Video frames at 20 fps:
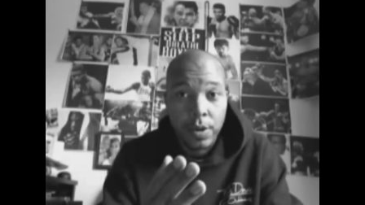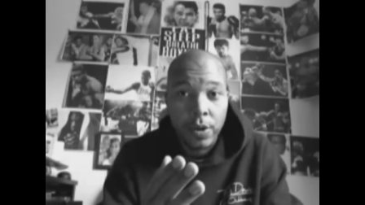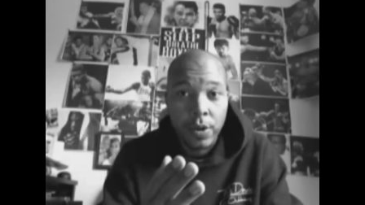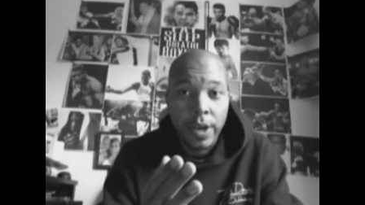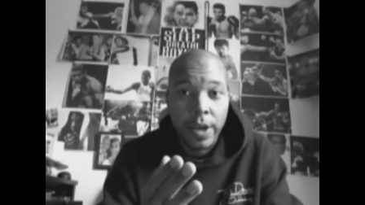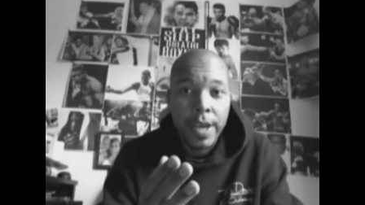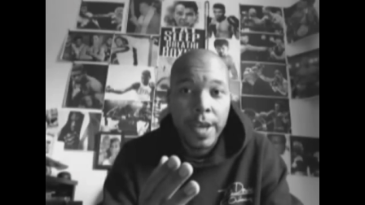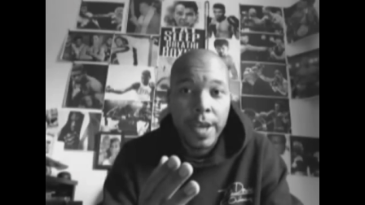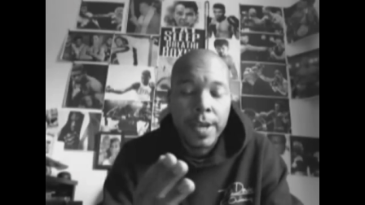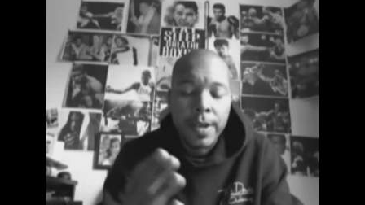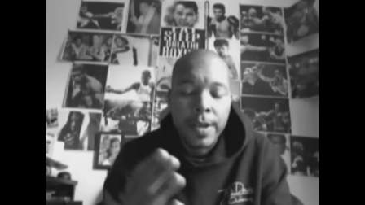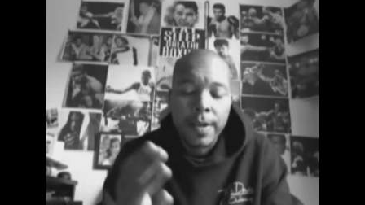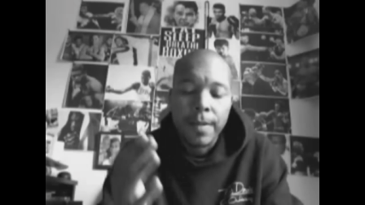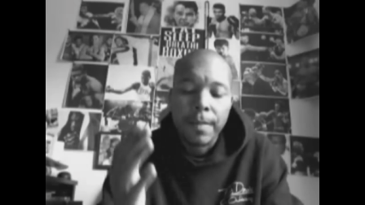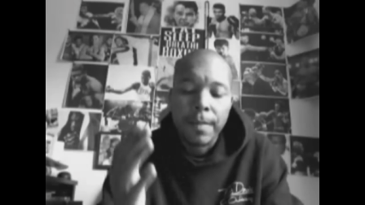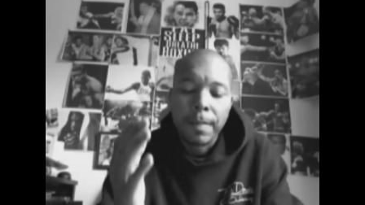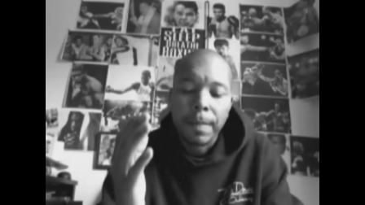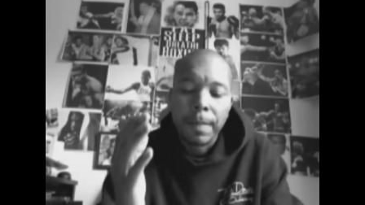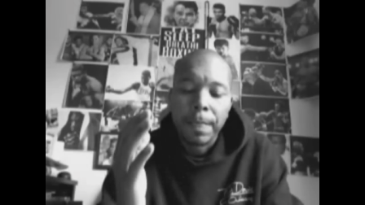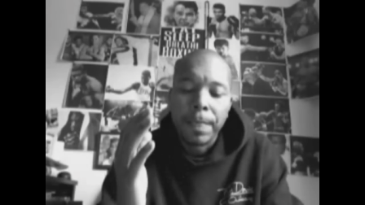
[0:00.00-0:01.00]
Okay,
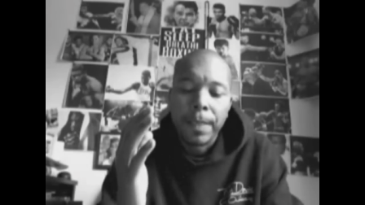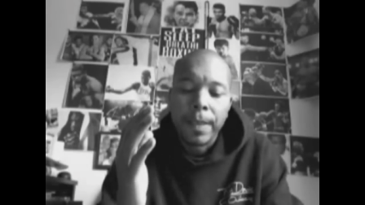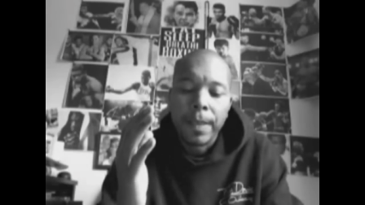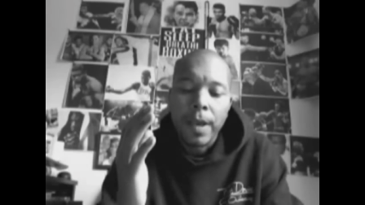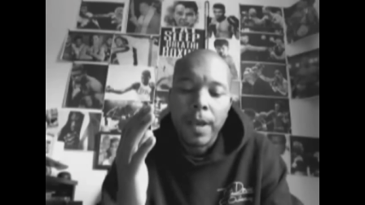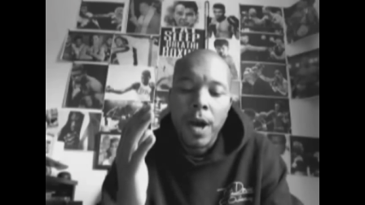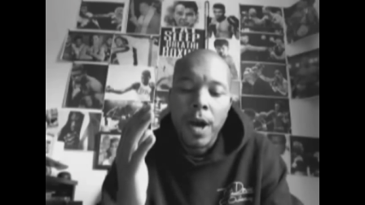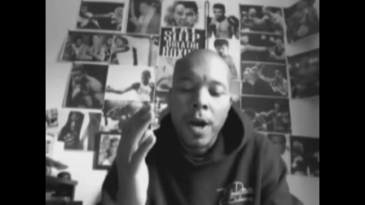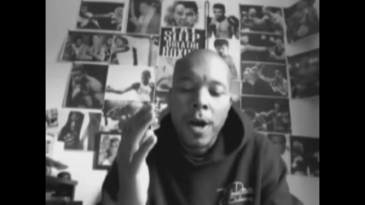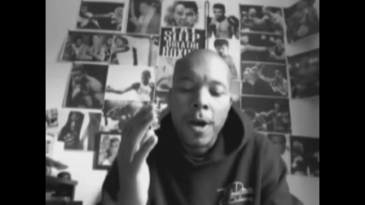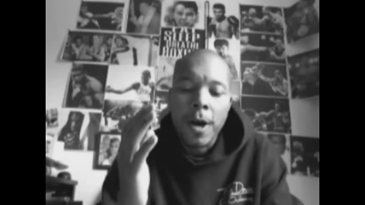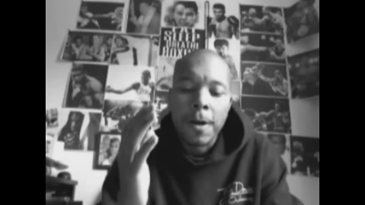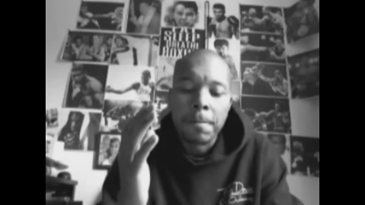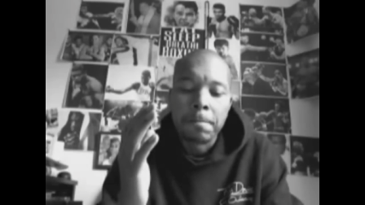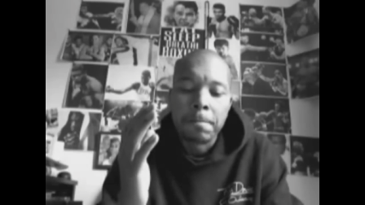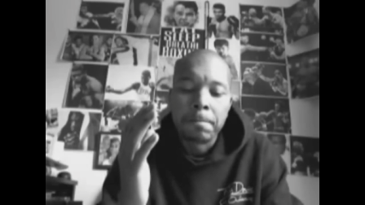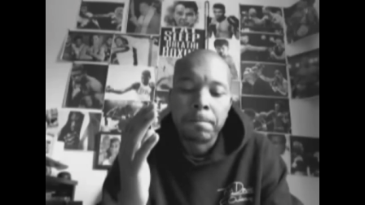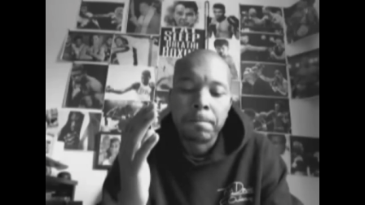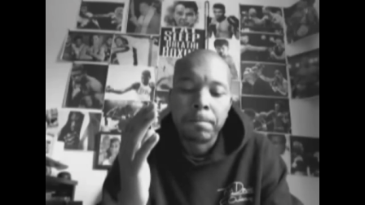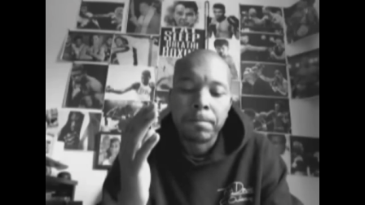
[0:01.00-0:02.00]

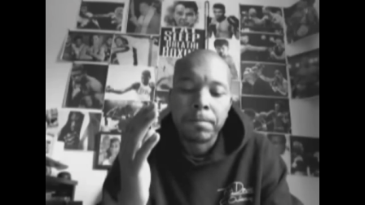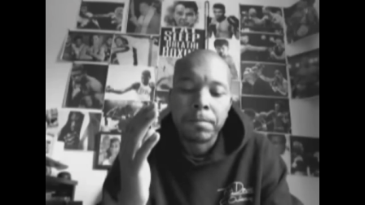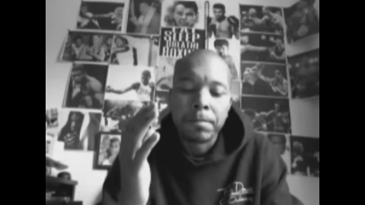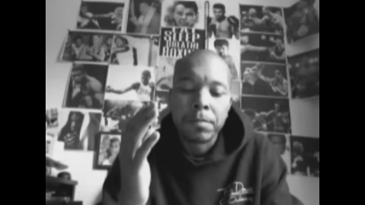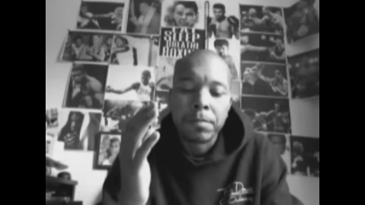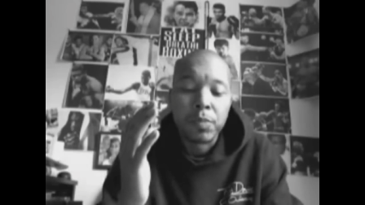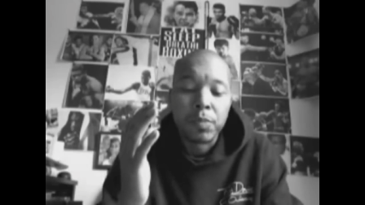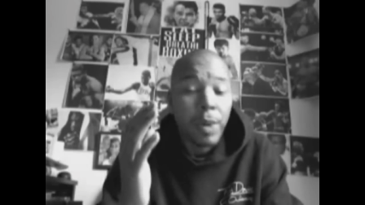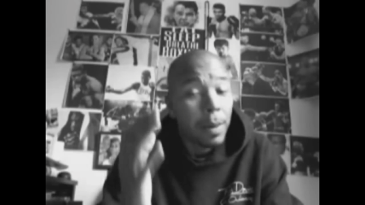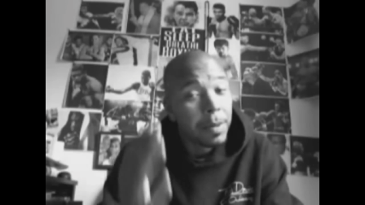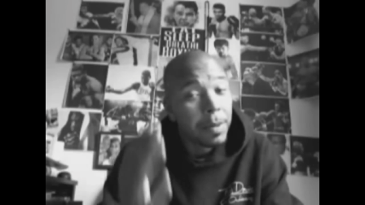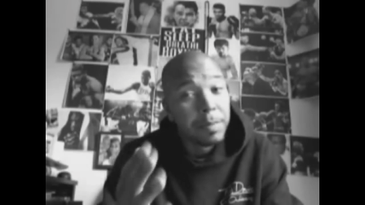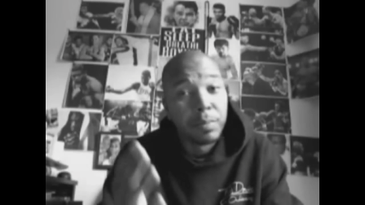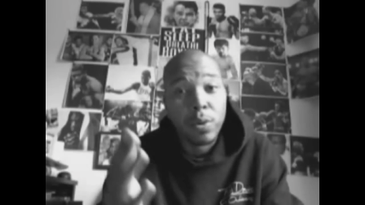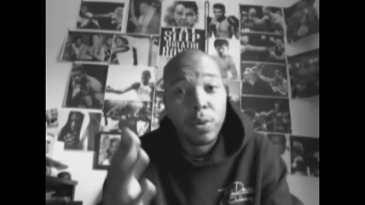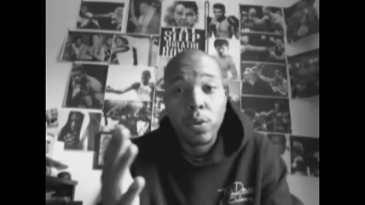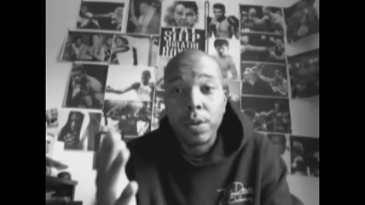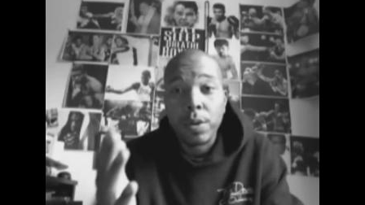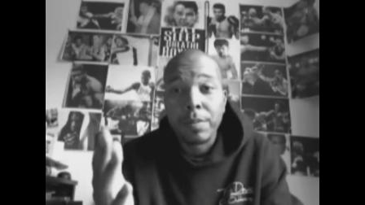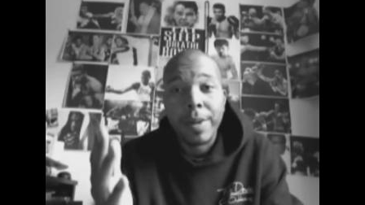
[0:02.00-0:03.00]
um, it's probably
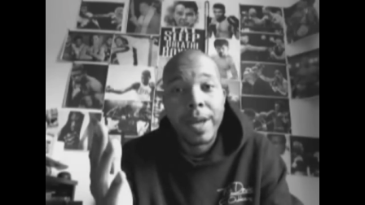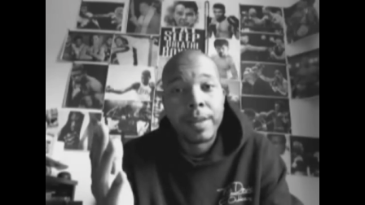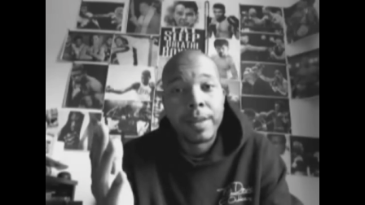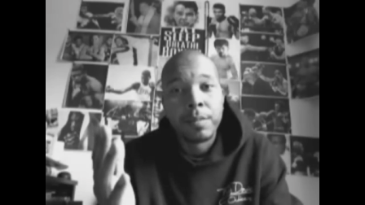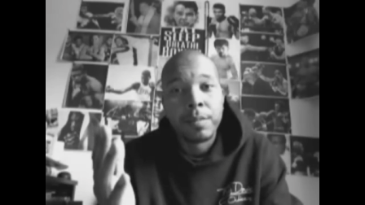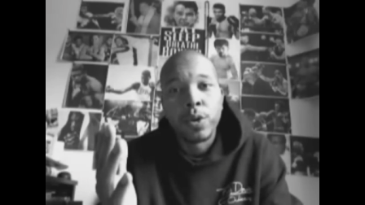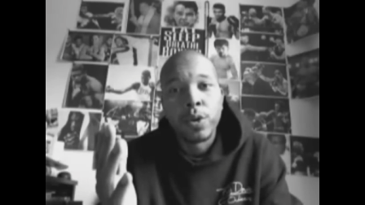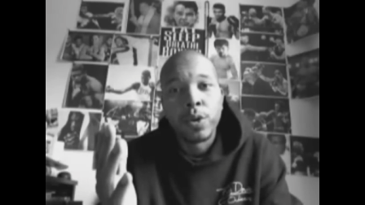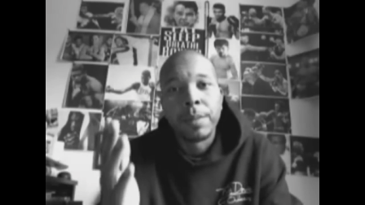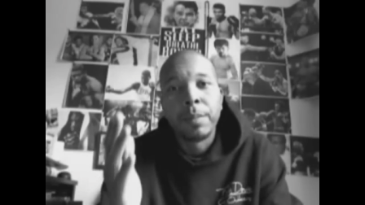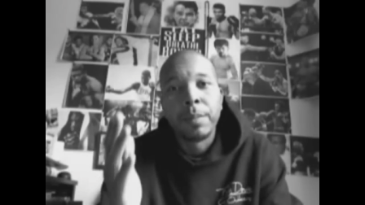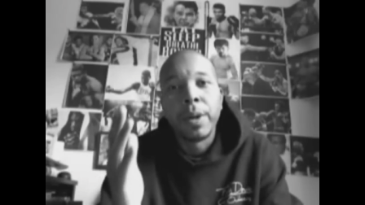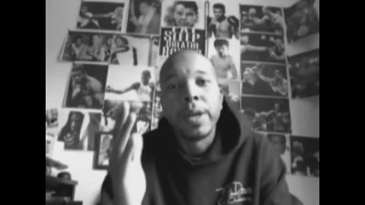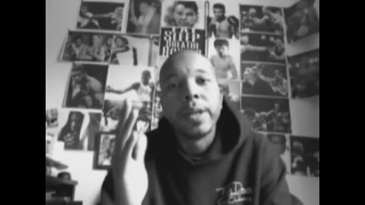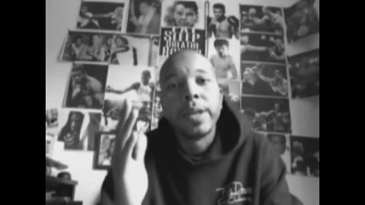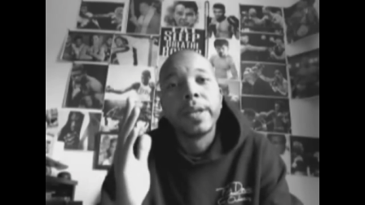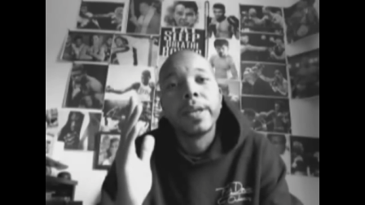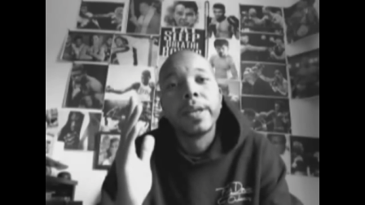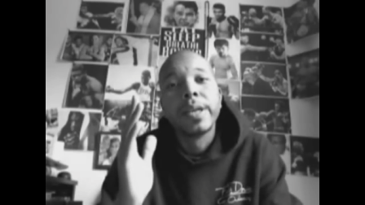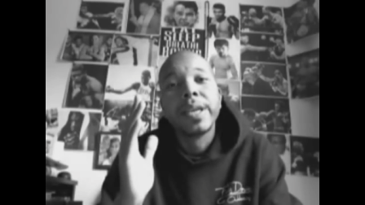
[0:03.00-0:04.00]
broken by the morning,
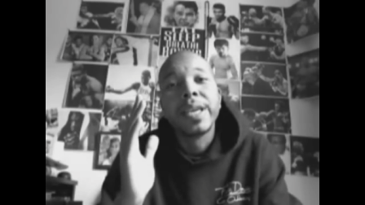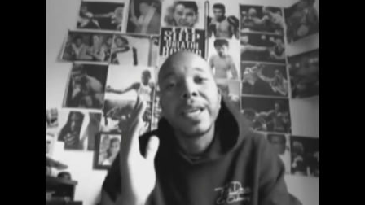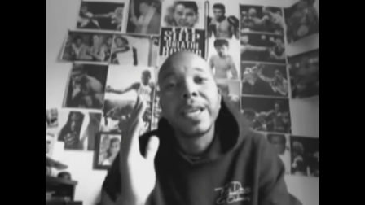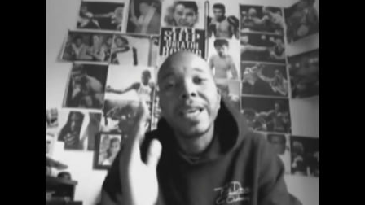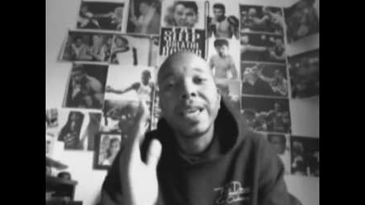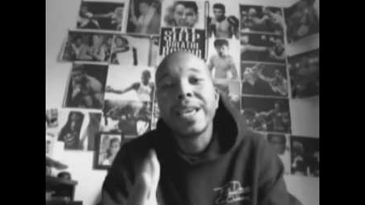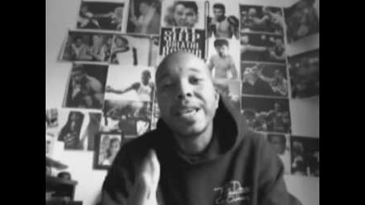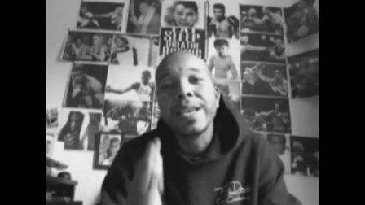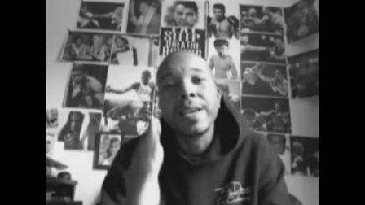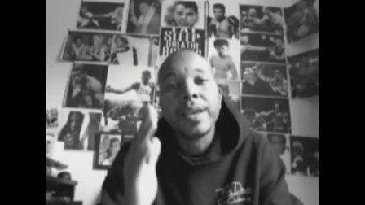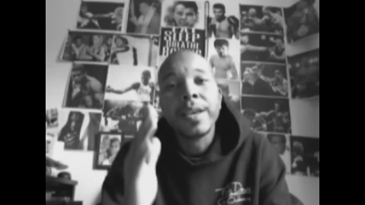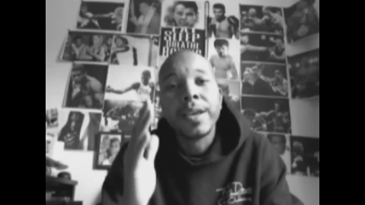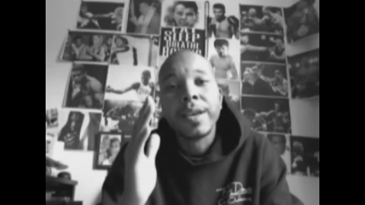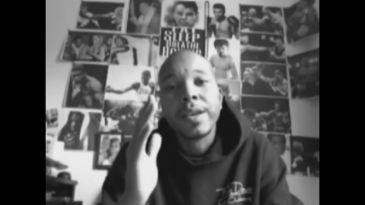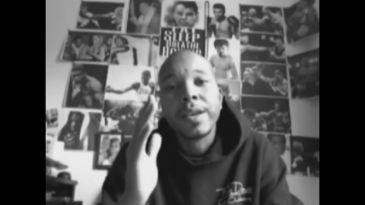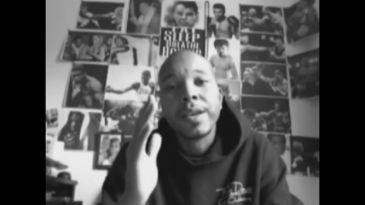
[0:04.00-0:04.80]
but he